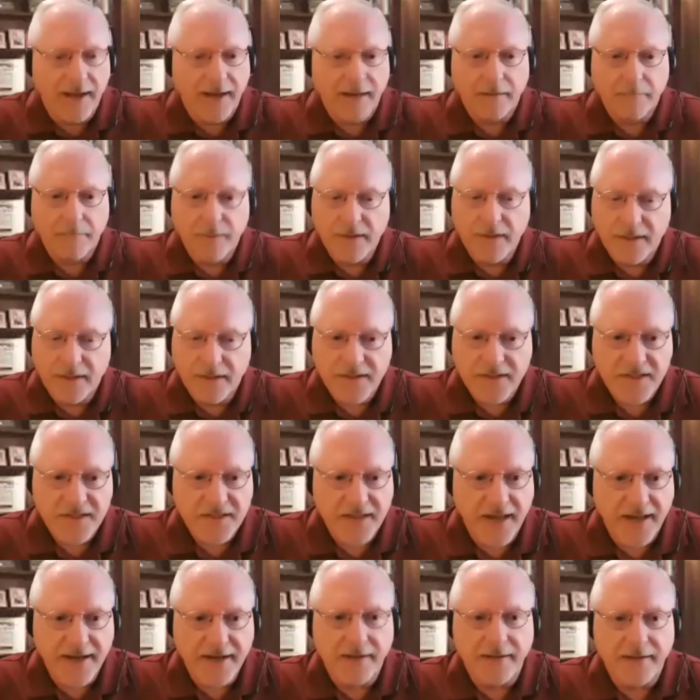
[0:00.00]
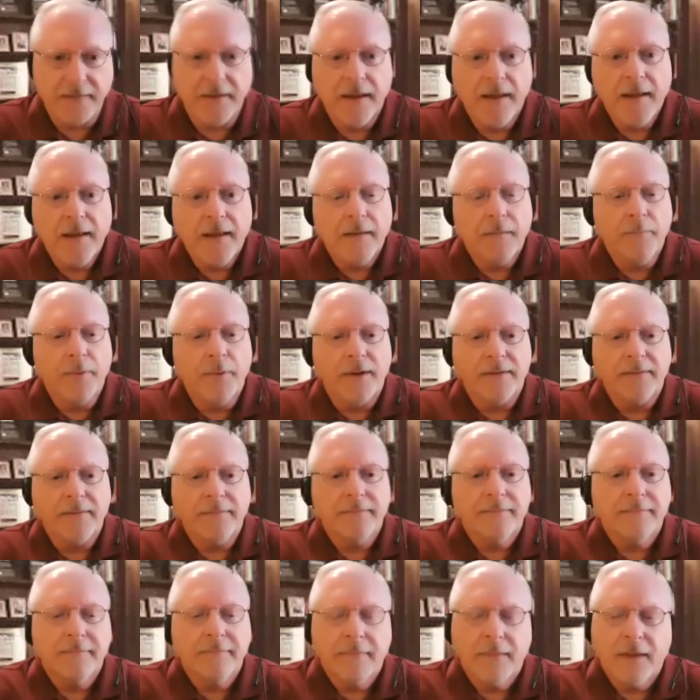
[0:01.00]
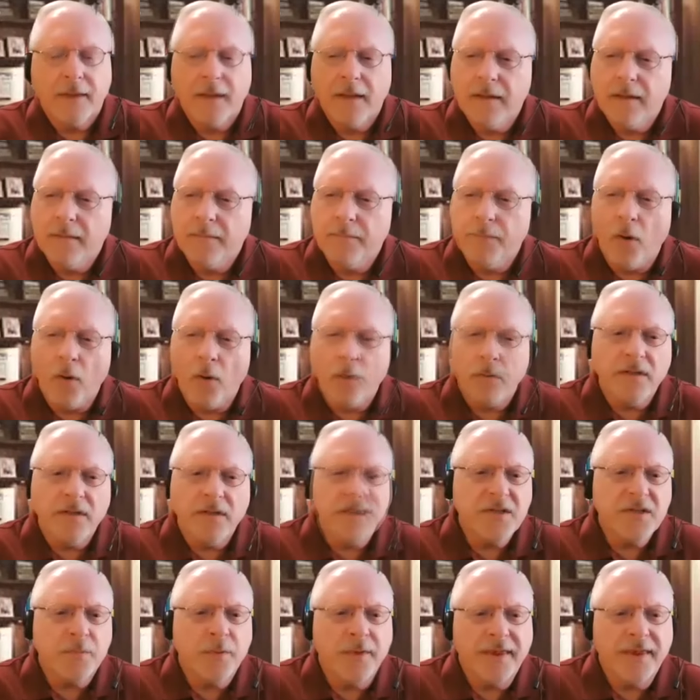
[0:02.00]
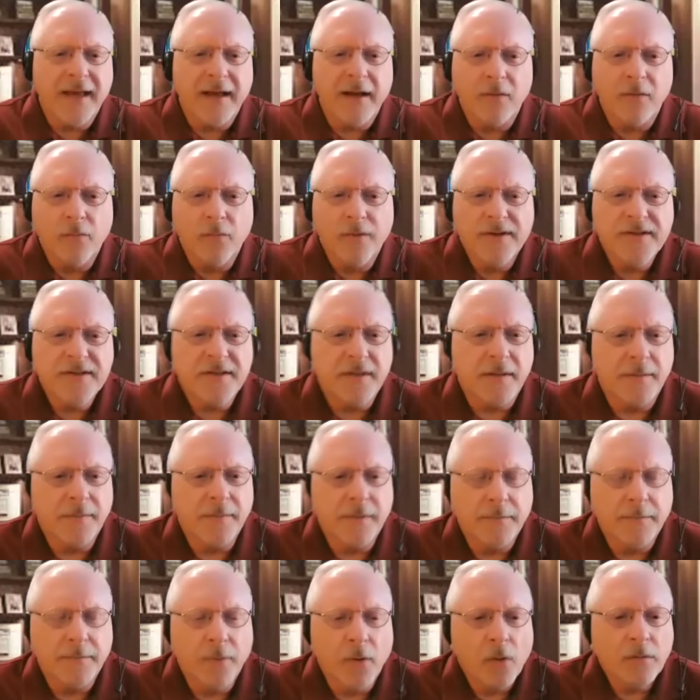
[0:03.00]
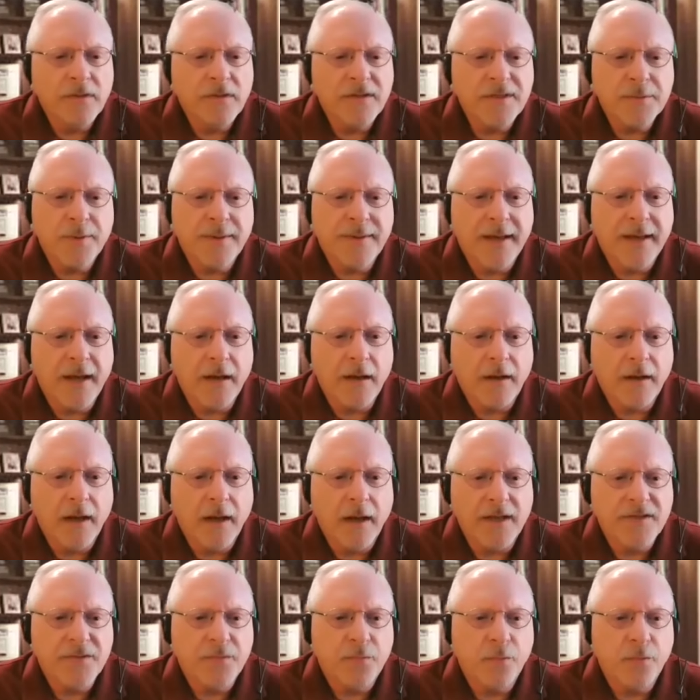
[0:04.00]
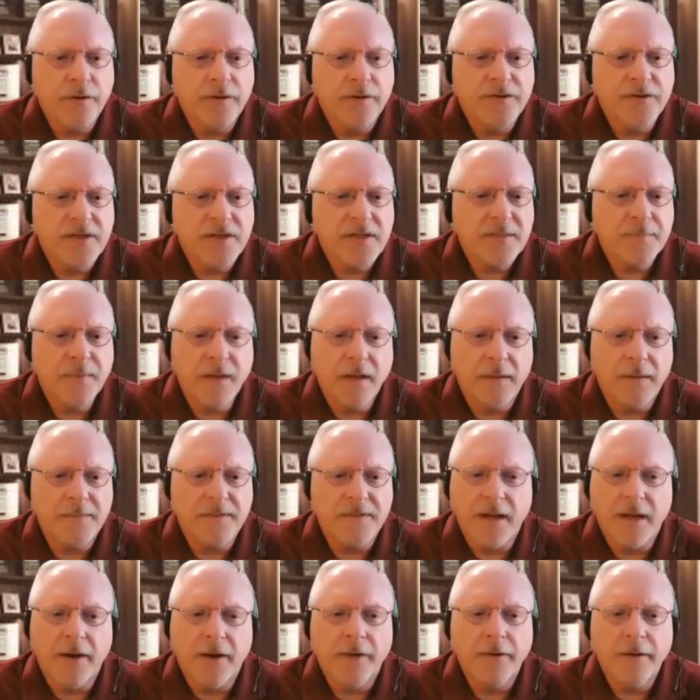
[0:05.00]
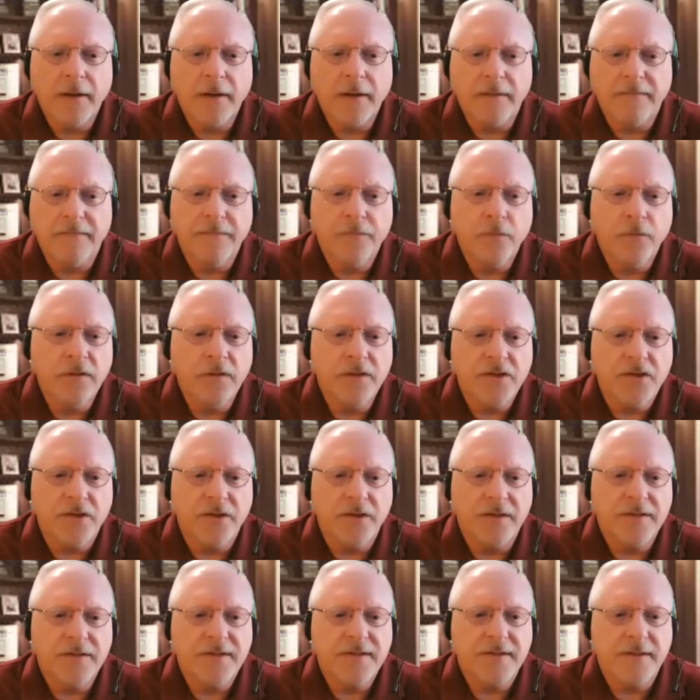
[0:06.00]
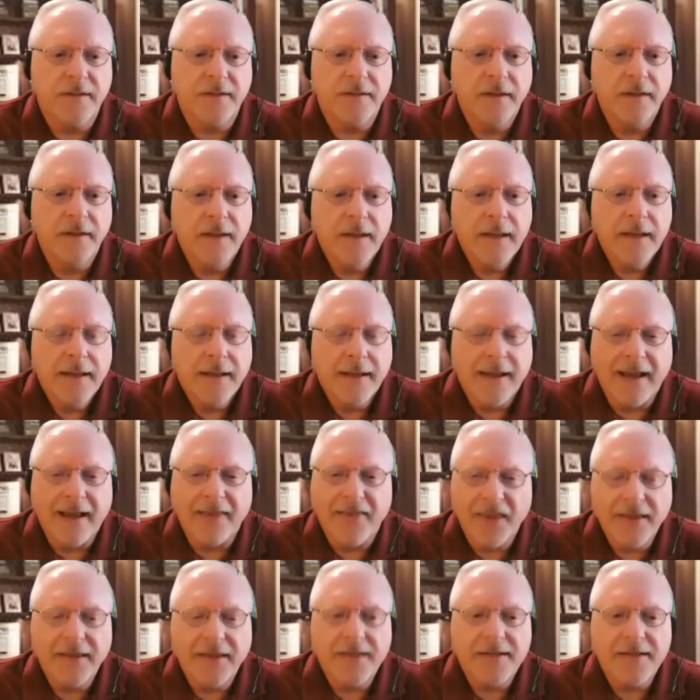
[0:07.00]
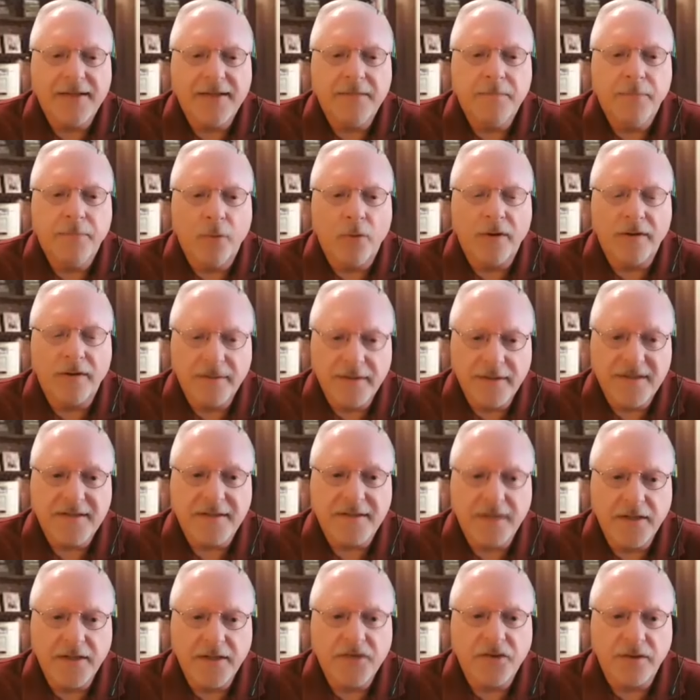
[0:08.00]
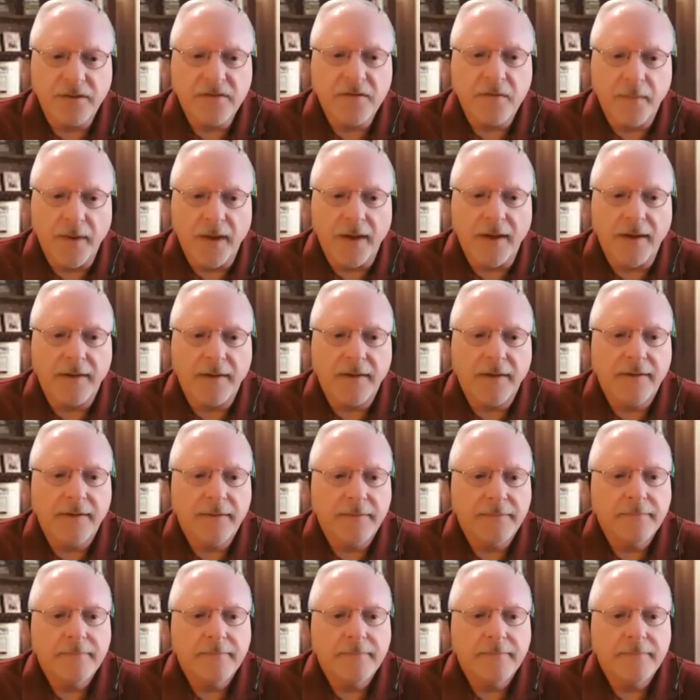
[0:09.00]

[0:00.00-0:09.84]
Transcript: I can be excited. But boldness without wisdom and boldness without God's word just becomes arrogant foolishness. And I think that's an important distinction to make.